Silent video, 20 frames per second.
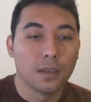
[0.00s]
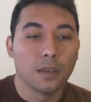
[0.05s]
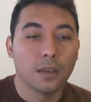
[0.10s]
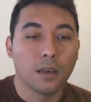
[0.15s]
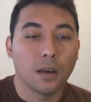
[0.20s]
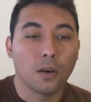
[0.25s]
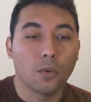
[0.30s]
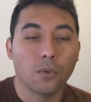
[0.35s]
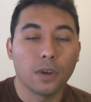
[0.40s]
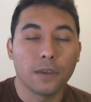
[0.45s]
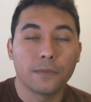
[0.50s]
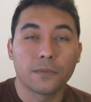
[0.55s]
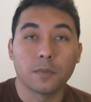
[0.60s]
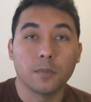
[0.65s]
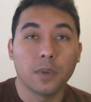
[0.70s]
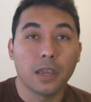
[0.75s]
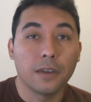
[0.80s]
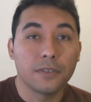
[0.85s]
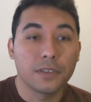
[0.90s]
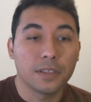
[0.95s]
away
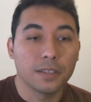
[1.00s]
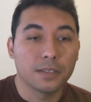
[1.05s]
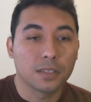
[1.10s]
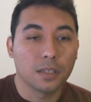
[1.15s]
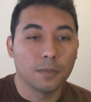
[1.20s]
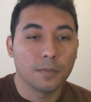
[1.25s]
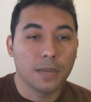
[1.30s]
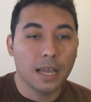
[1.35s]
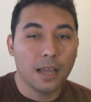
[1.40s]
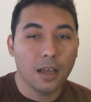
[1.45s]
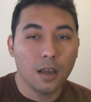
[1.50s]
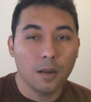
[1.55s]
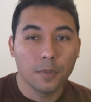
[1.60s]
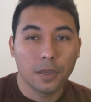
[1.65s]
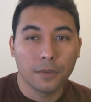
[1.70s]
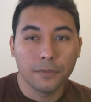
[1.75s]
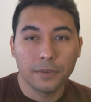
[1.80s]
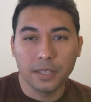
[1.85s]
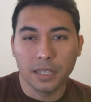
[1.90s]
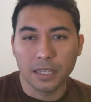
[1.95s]
from everything somehow,
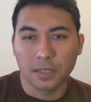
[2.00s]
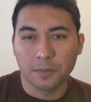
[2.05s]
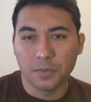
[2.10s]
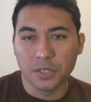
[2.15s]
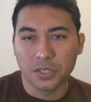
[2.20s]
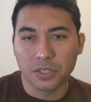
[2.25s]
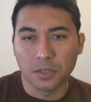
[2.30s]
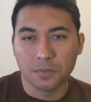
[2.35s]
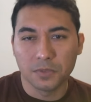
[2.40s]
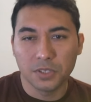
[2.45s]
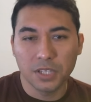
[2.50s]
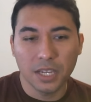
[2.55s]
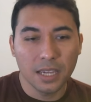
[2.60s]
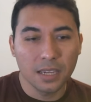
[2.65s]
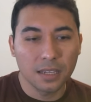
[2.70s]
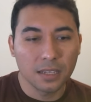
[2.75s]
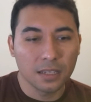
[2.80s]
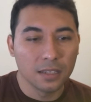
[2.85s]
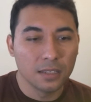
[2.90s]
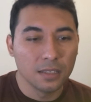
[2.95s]
maybe like bishop
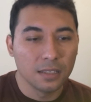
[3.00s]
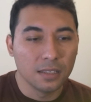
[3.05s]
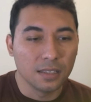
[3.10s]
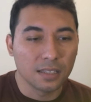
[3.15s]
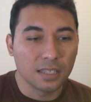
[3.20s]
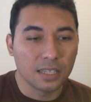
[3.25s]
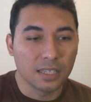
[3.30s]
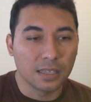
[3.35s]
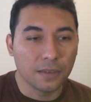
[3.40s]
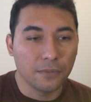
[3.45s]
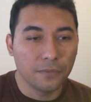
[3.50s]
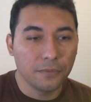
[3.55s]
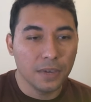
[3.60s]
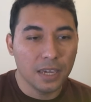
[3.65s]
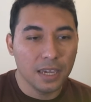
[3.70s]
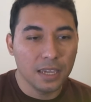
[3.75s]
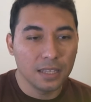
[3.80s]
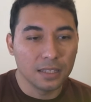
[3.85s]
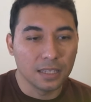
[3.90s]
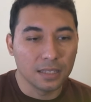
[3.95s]
check, king
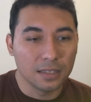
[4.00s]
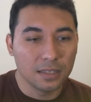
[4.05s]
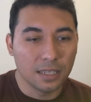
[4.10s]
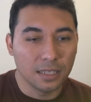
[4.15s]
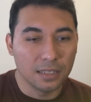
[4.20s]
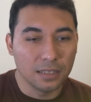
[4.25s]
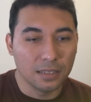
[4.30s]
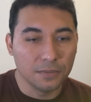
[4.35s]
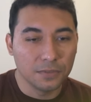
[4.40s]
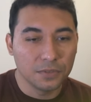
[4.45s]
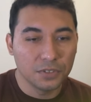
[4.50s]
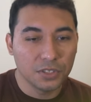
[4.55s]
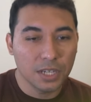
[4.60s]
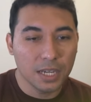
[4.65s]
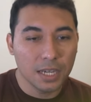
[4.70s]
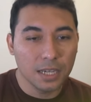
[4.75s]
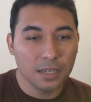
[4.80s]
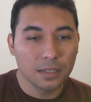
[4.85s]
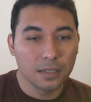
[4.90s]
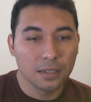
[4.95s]
f8, and then if
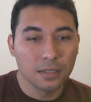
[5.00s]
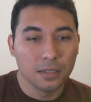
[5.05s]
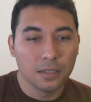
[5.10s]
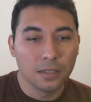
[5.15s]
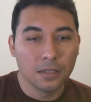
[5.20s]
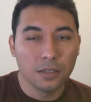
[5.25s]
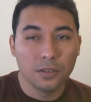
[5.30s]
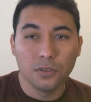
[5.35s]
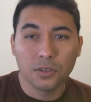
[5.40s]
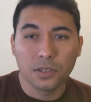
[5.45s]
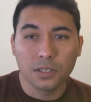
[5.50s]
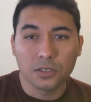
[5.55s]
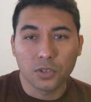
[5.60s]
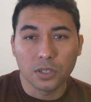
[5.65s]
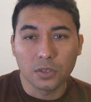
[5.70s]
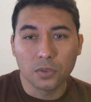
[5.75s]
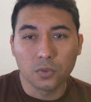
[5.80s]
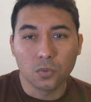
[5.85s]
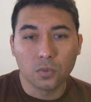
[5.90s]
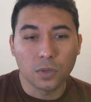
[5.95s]
check, you can try
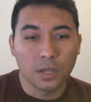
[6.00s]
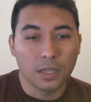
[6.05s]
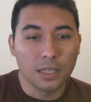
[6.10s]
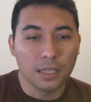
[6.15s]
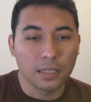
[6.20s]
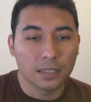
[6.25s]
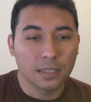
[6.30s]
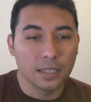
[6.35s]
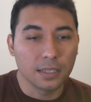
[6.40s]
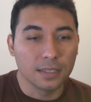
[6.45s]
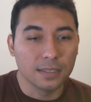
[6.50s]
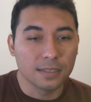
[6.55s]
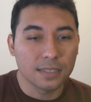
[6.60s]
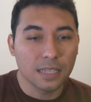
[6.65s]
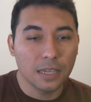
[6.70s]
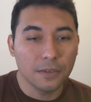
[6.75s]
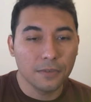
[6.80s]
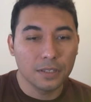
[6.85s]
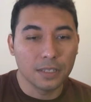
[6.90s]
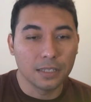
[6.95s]
to run like king
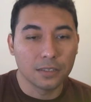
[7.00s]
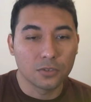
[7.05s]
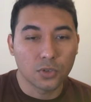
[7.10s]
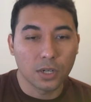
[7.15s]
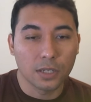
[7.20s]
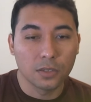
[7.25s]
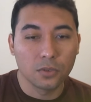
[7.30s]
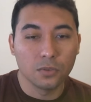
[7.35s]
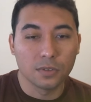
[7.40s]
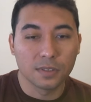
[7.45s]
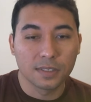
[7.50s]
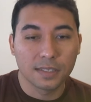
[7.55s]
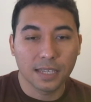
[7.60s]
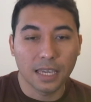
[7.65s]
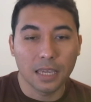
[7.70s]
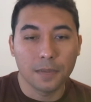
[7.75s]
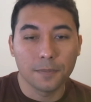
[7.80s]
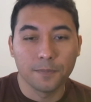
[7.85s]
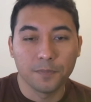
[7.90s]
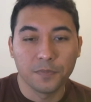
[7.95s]
e7 and try to
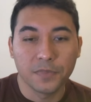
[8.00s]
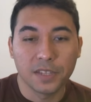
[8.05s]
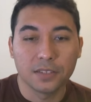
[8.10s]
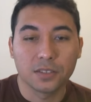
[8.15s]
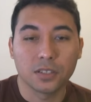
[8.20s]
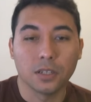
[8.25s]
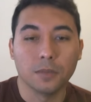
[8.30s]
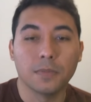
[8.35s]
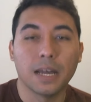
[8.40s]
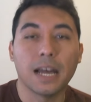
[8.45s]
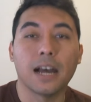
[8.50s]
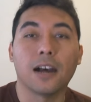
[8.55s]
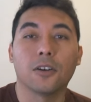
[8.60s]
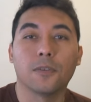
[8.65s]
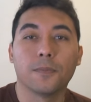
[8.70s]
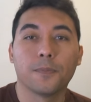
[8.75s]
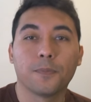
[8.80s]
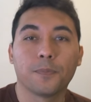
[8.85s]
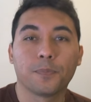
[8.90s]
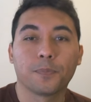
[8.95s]
escape somehow.
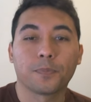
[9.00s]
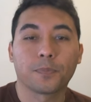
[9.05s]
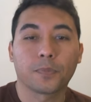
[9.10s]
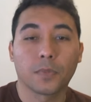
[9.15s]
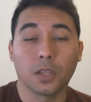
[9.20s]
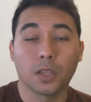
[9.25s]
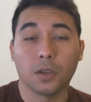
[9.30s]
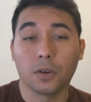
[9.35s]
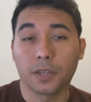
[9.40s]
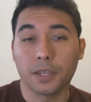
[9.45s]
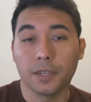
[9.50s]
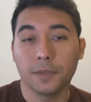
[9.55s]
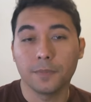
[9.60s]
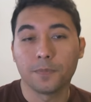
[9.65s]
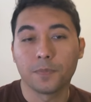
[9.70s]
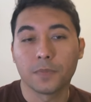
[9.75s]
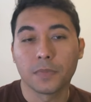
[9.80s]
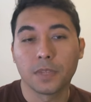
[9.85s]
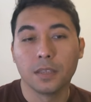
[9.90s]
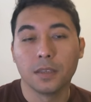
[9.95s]
Okay,
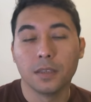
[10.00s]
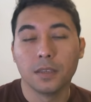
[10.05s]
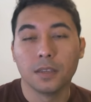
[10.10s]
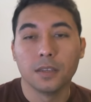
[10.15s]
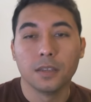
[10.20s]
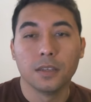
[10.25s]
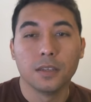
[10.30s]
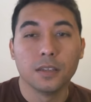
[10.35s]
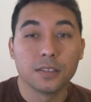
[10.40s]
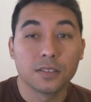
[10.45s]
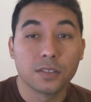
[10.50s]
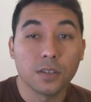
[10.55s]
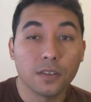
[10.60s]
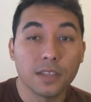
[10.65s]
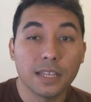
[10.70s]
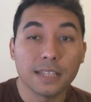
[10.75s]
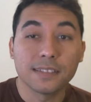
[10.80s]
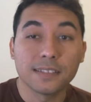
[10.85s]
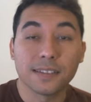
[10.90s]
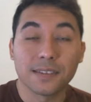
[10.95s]
so
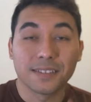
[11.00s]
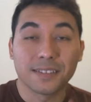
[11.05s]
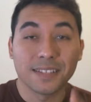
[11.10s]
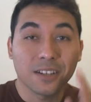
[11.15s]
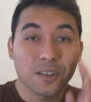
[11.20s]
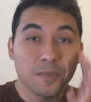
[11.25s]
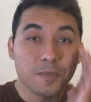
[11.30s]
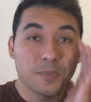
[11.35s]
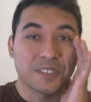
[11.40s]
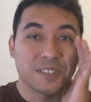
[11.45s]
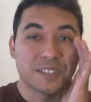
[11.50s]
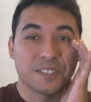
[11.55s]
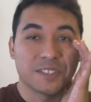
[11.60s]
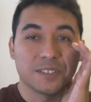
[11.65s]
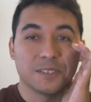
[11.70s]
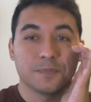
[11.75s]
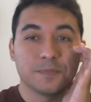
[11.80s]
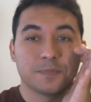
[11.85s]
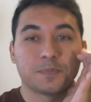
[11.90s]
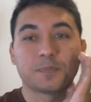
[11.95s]
that's the second
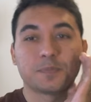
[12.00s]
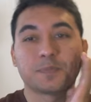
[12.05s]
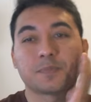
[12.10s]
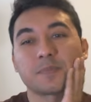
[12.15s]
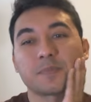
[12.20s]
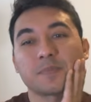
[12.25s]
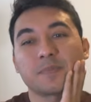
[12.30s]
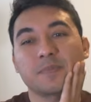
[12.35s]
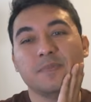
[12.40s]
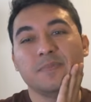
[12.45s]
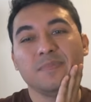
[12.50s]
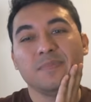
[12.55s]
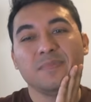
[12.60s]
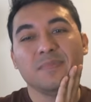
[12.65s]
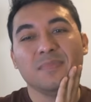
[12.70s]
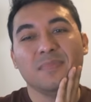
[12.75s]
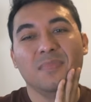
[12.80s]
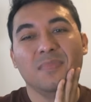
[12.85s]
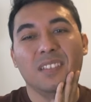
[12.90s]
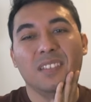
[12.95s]
position.
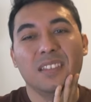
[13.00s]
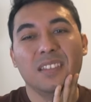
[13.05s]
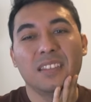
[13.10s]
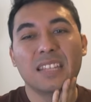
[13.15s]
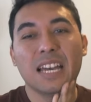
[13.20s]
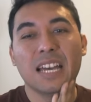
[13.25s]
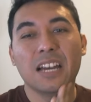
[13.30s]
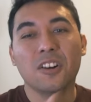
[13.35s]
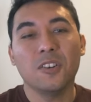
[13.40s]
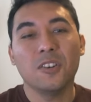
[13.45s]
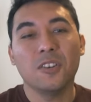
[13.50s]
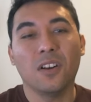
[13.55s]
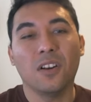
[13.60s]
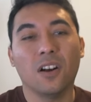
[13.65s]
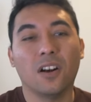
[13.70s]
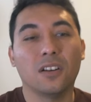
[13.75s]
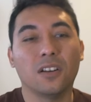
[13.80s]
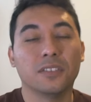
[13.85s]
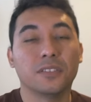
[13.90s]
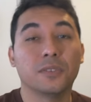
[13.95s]
Now
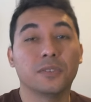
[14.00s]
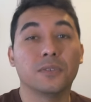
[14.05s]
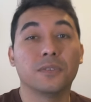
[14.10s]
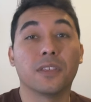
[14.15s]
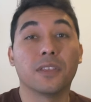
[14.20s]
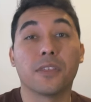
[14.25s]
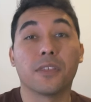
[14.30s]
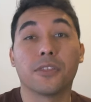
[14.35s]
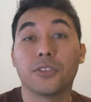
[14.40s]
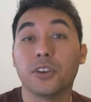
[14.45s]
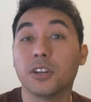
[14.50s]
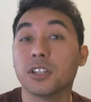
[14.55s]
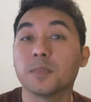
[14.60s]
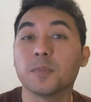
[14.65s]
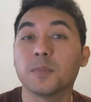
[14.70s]
on to the third